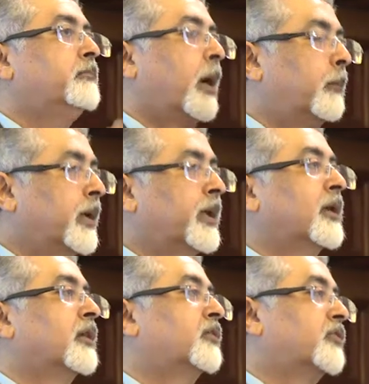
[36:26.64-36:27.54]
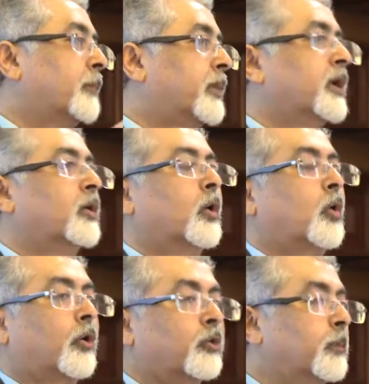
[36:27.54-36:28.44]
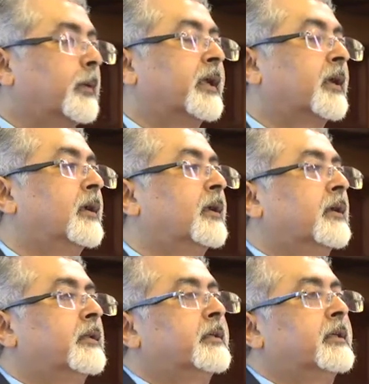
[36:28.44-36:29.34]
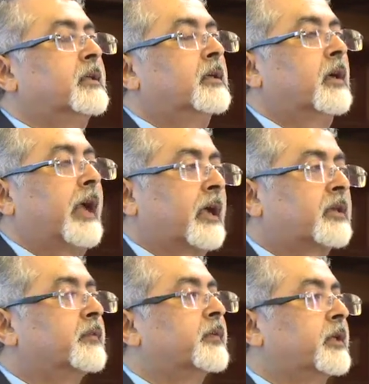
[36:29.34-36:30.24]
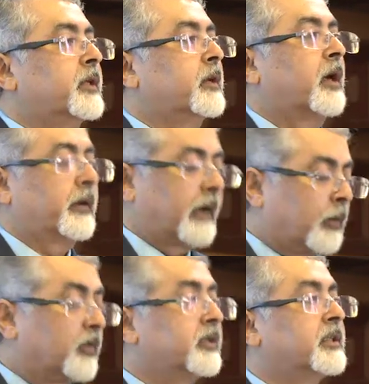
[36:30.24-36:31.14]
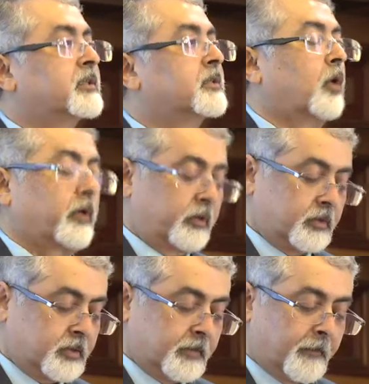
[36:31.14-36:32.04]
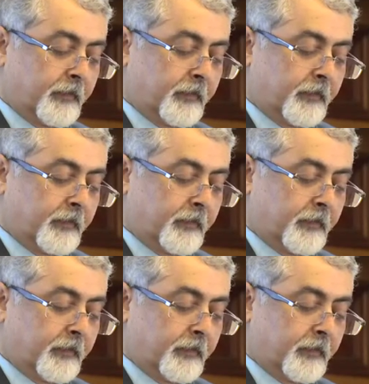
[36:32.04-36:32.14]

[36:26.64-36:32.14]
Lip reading: doubling, trebling or quadrupling the activity around these corridors.